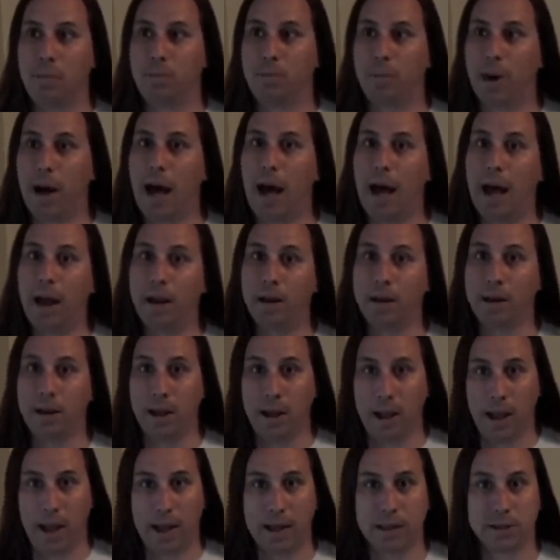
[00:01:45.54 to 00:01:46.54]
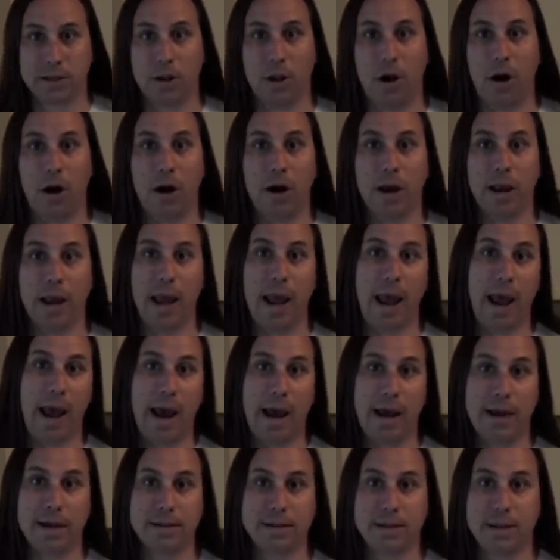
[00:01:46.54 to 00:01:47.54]
But as long
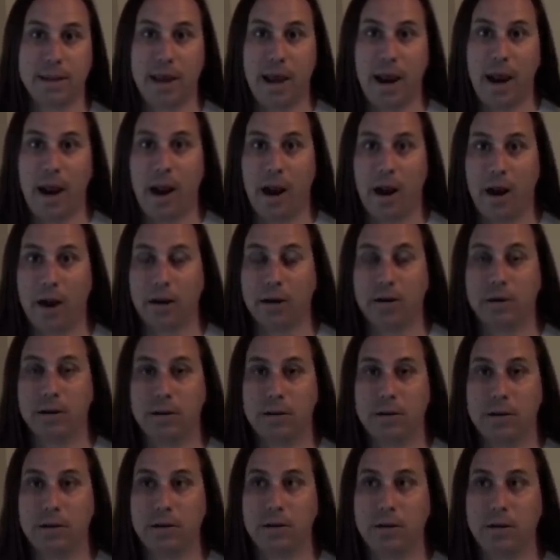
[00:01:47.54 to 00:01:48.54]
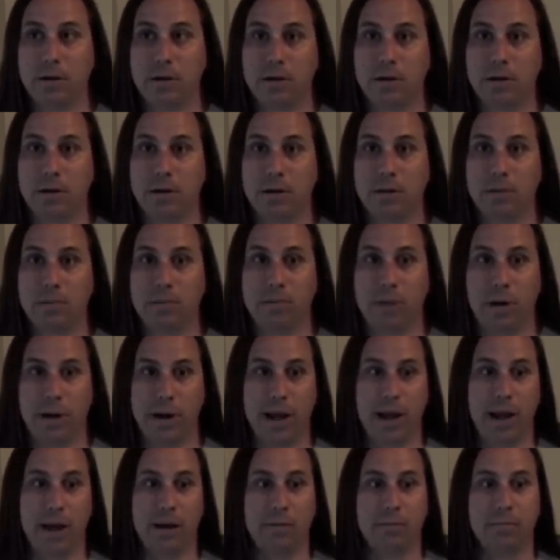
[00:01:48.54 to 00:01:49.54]
as they're
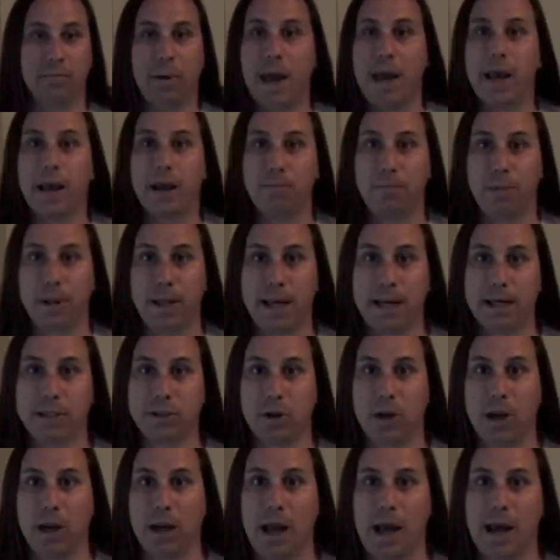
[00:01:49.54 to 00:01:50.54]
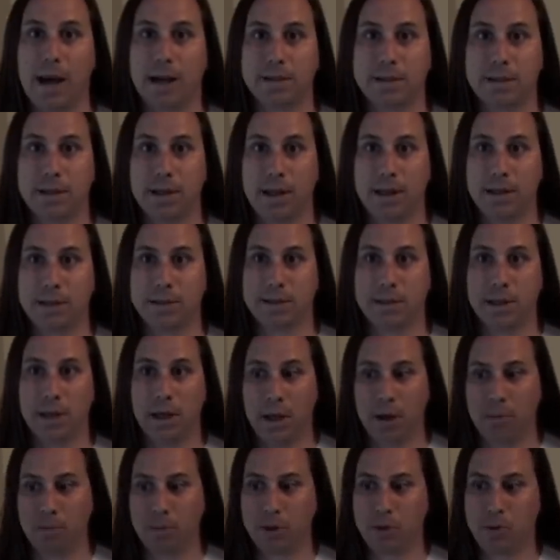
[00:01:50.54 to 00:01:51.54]
putting bike and pedestrian access
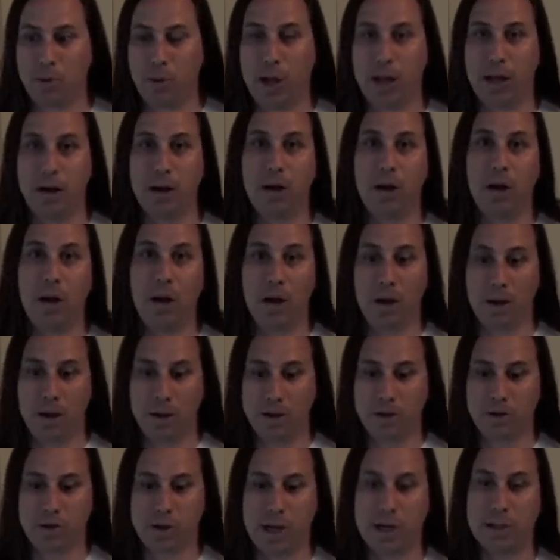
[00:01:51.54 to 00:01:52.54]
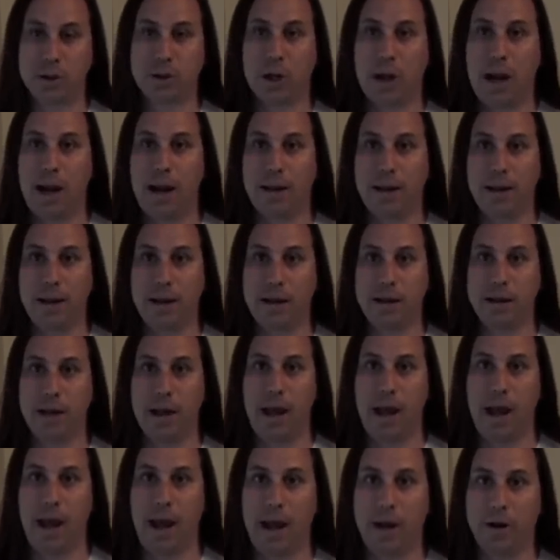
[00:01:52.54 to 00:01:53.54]
between Treasure Island
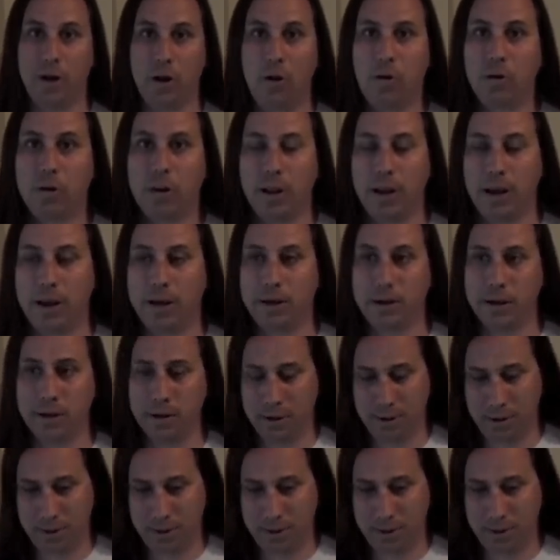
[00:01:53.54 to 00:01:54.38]
and Oakland,